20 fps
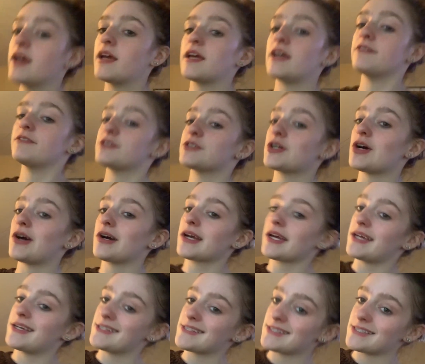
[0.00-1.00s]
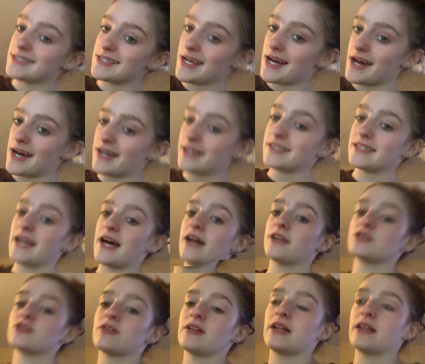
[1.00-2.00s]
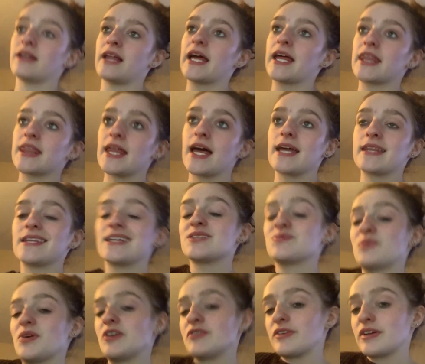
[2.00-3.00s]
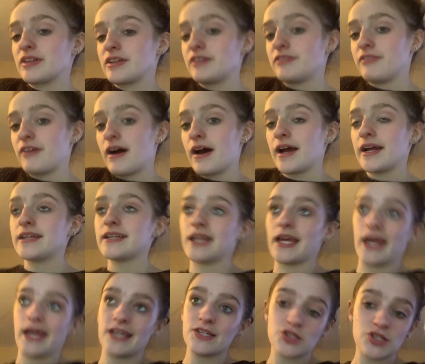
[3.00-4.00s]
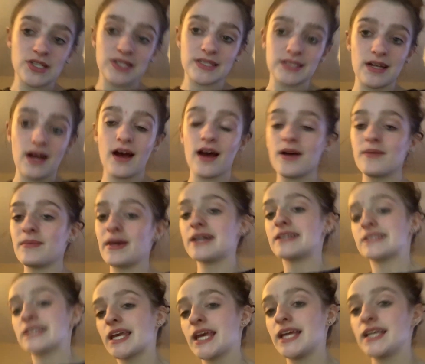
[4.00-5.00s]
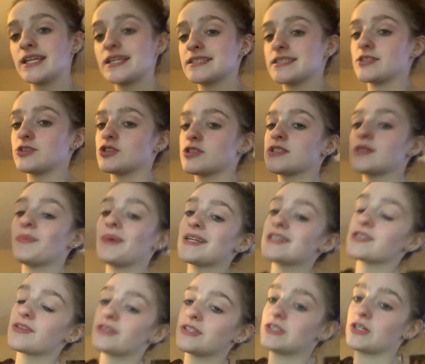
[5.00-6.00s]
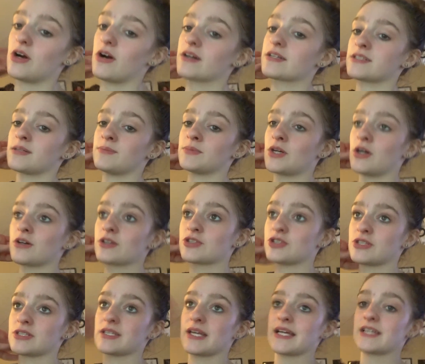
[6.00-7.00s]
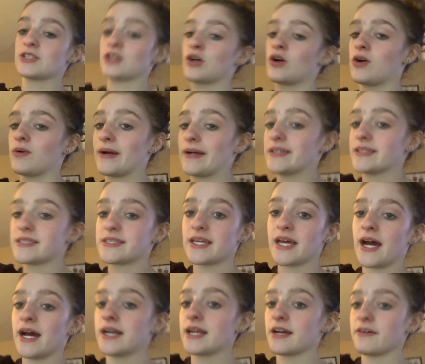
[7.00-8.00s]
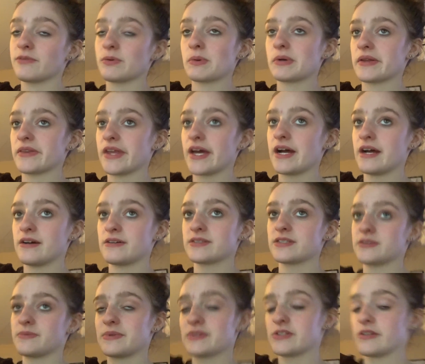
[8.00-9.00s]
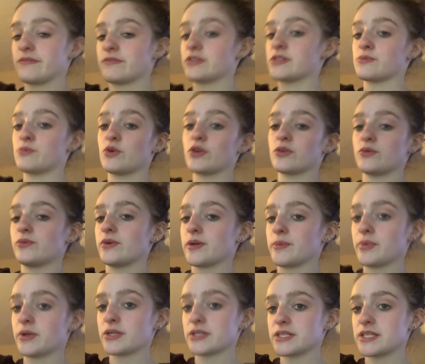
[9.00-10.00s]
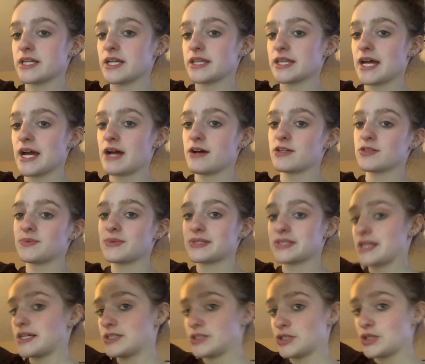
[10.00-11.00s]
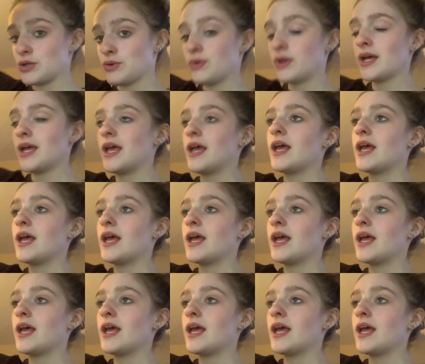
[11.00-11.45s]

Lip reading: If your dog is not naturally like that, that's perfectly fine. Gage is not, Mazakine is. It just depends on the dog. Some dogs just like to go around and say hi to everyone in the house, especially if there's more than one person at the house besides you.